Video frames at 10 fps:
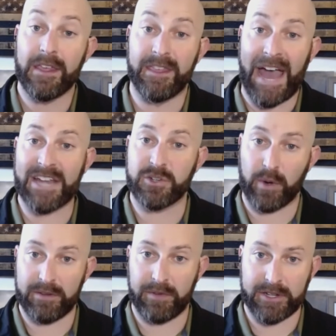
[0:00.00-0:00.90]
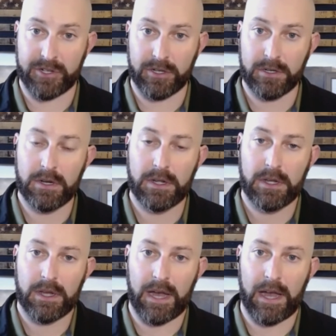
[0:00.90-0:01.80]
That joint venture
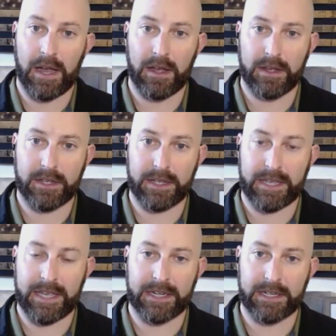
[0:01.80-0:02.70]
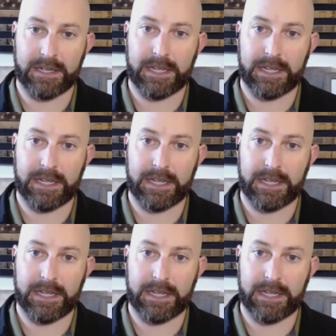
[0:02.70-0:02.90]
can,